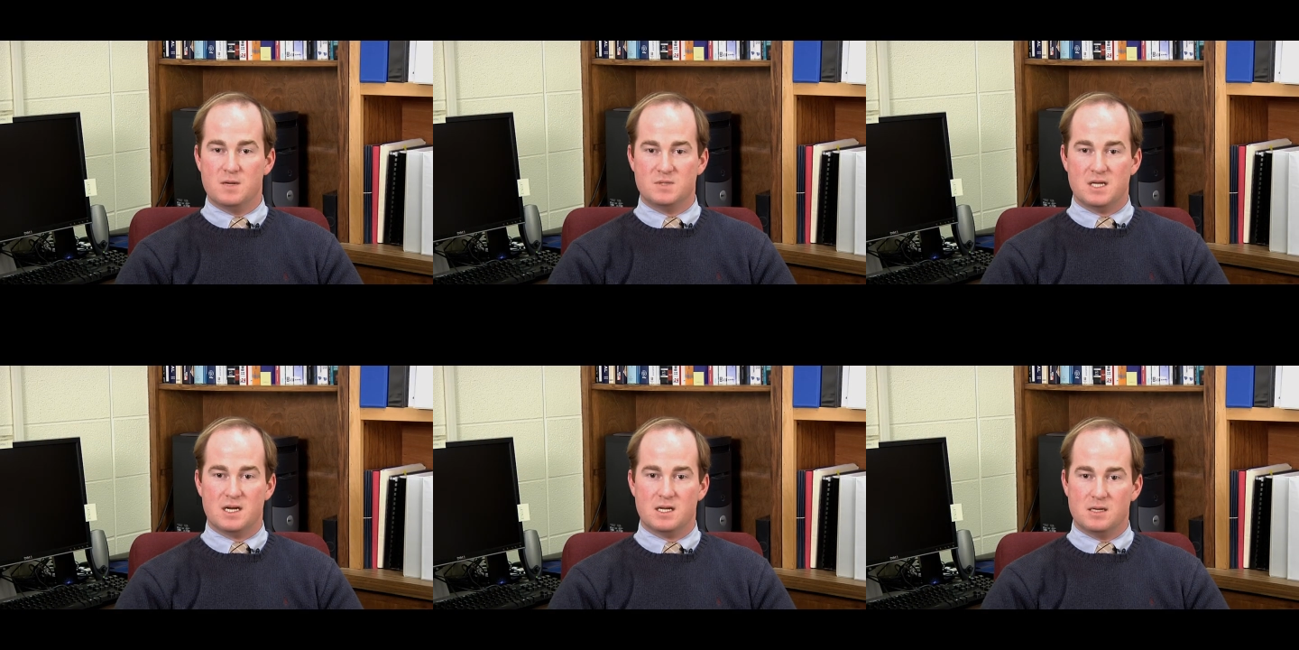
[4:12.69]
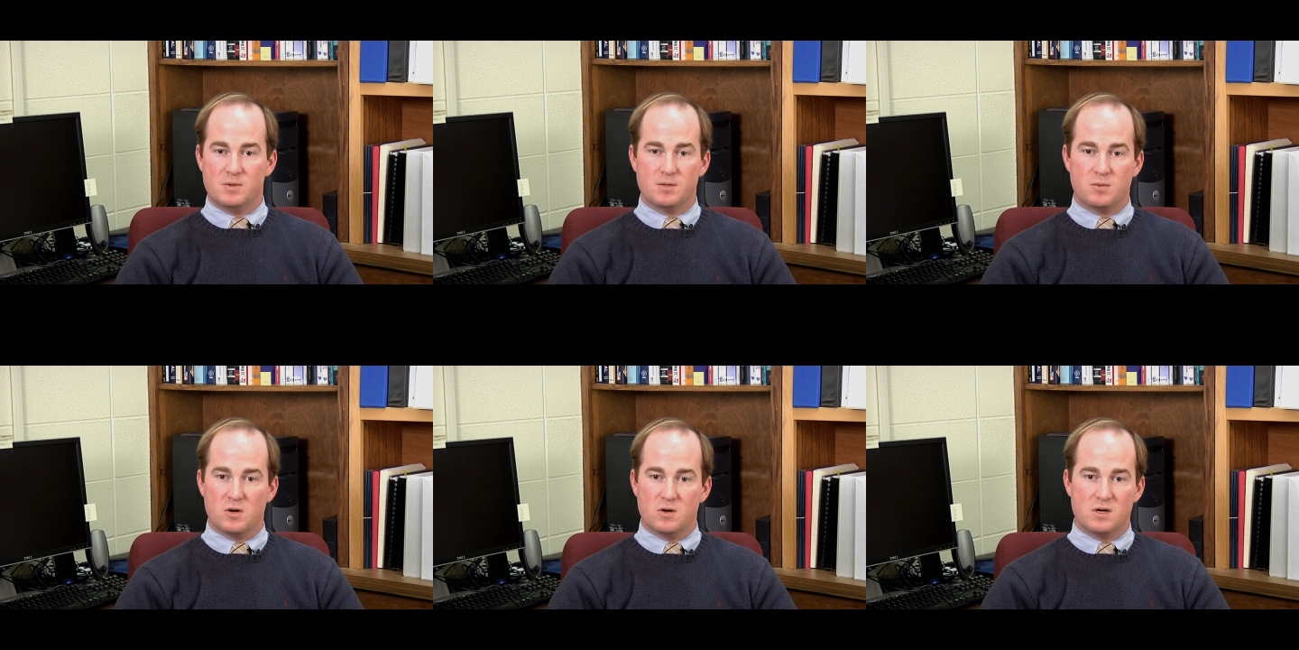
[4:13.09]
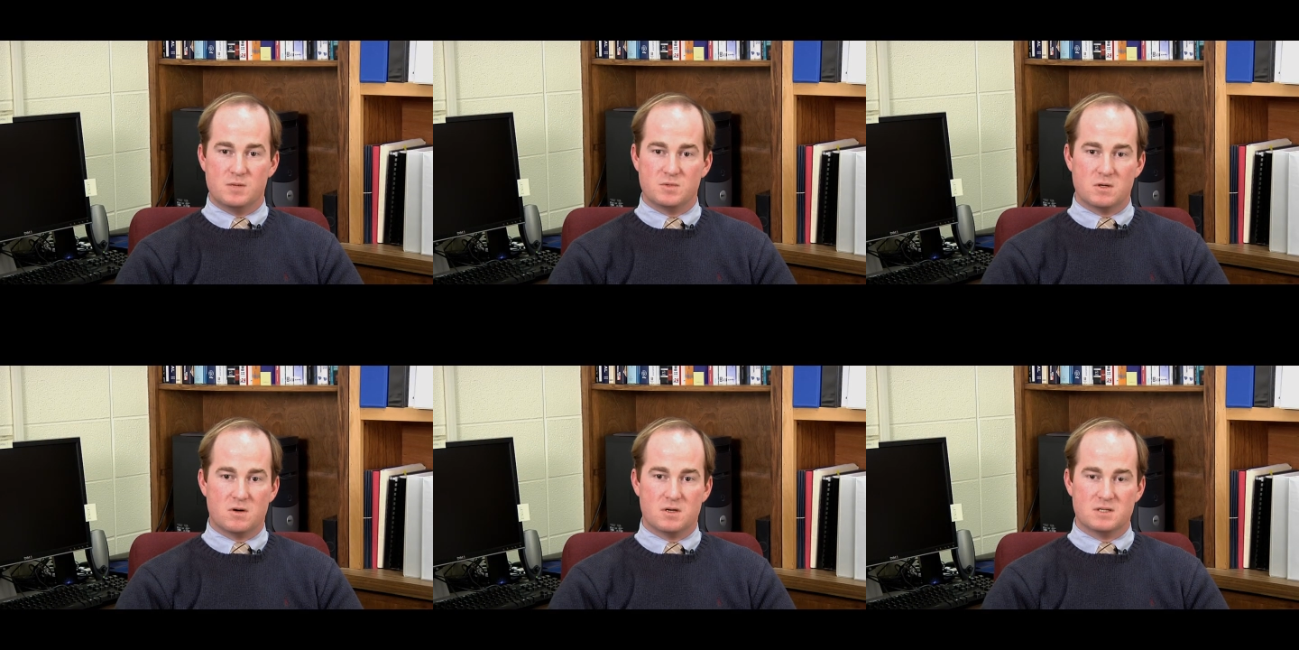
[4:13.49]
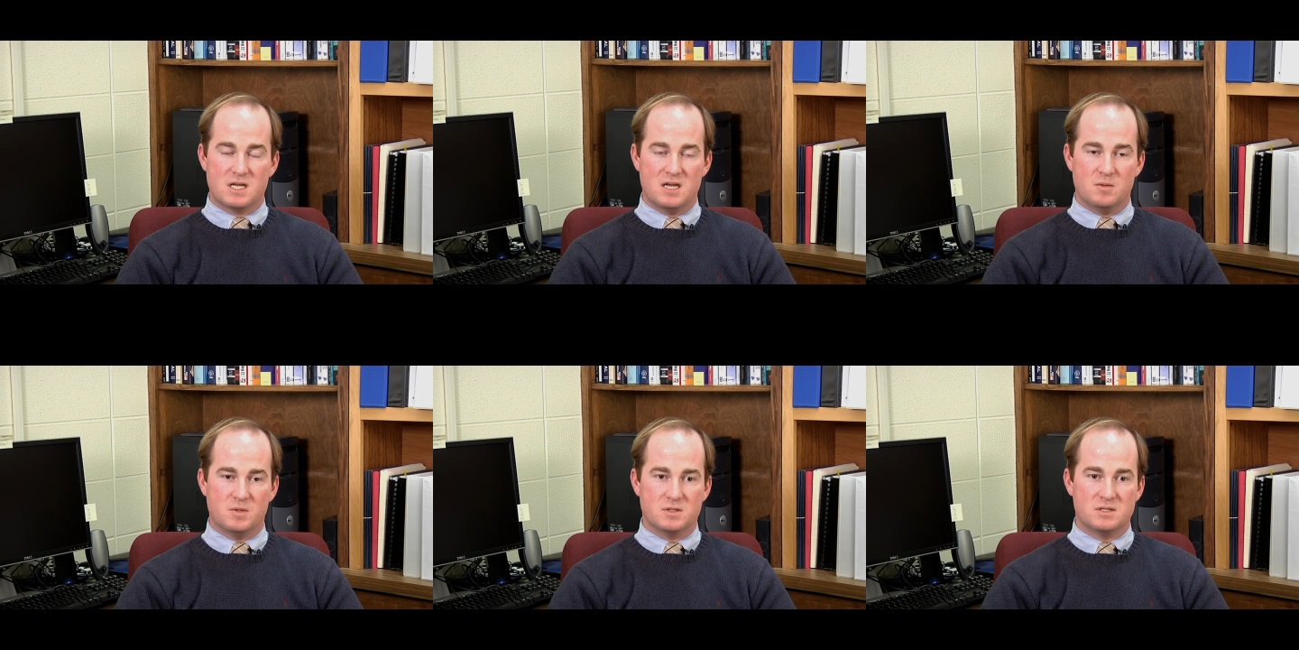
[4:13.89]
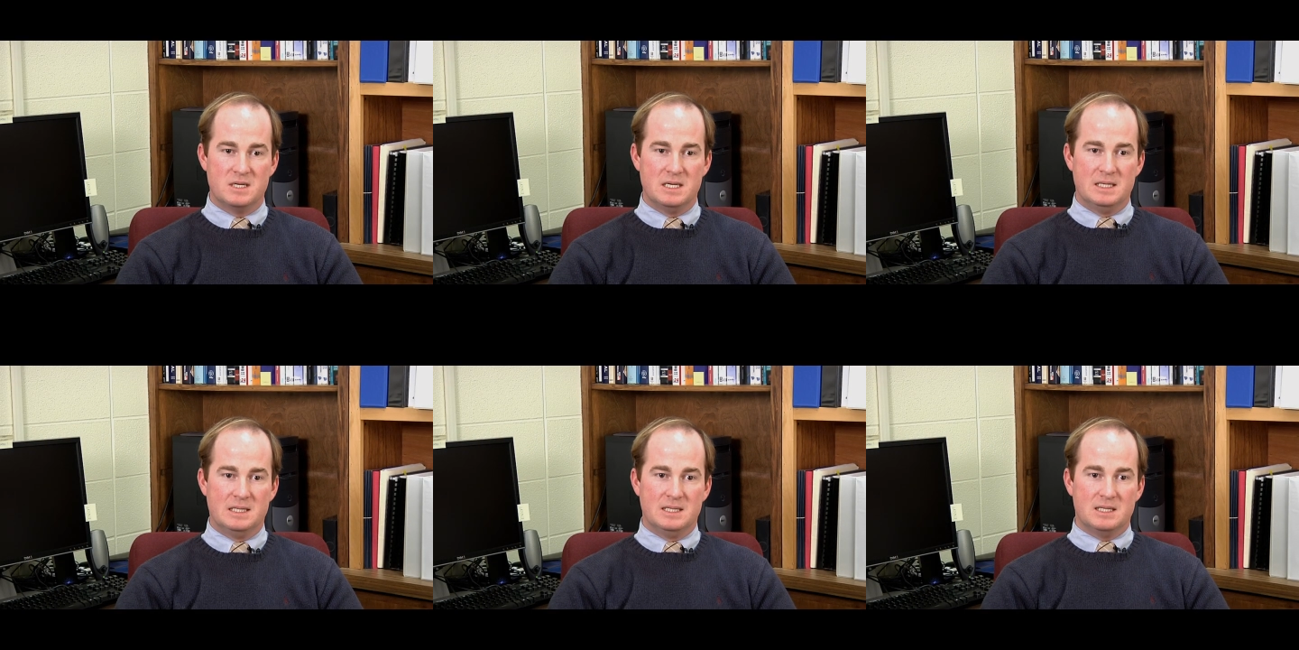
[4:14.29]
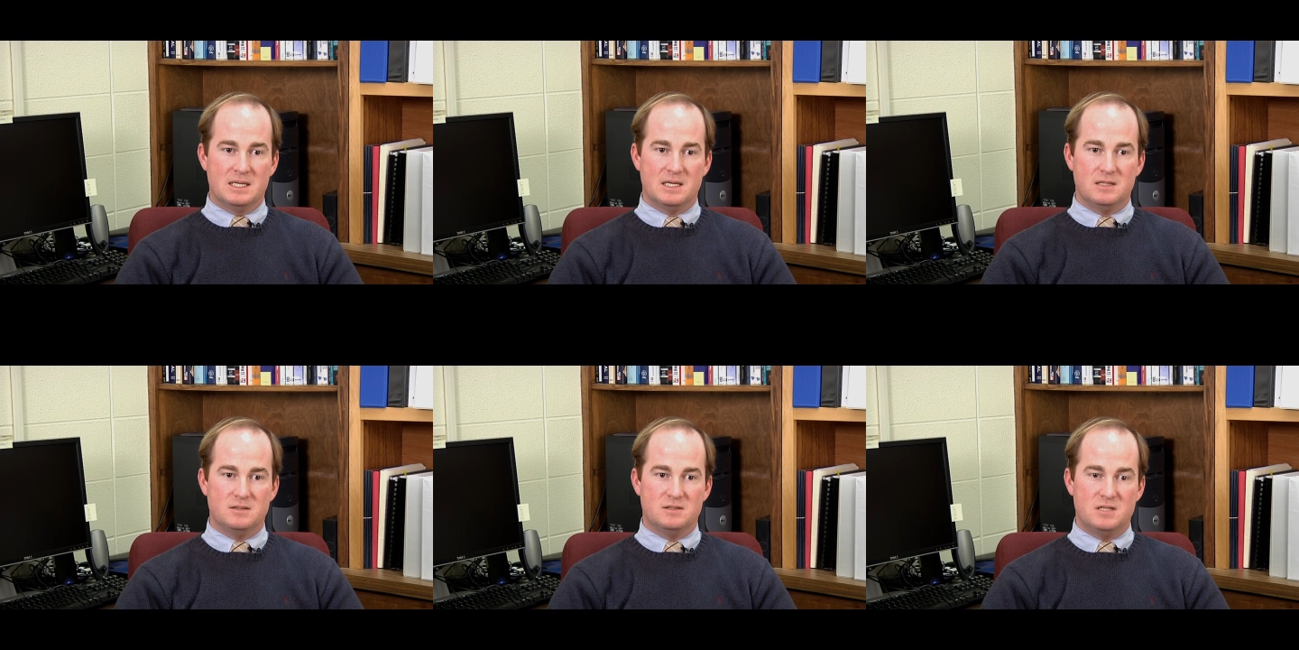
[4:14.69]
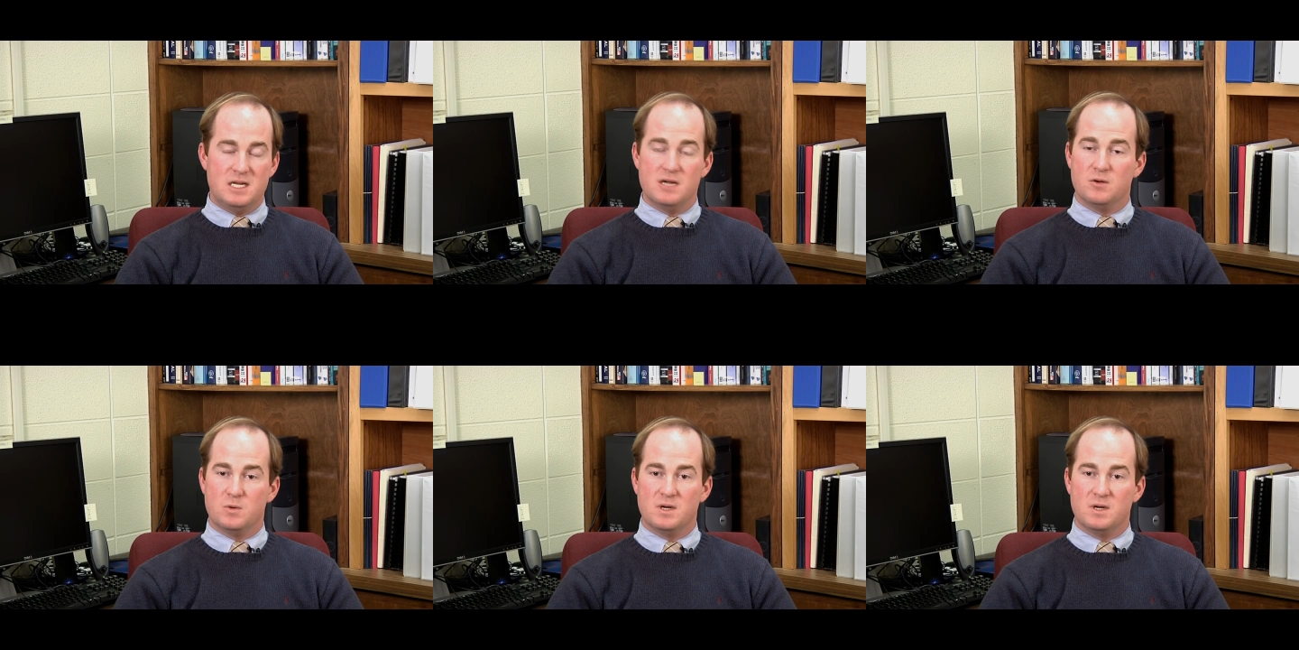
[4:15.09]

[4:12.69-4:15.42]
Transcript: academic programs across campus deal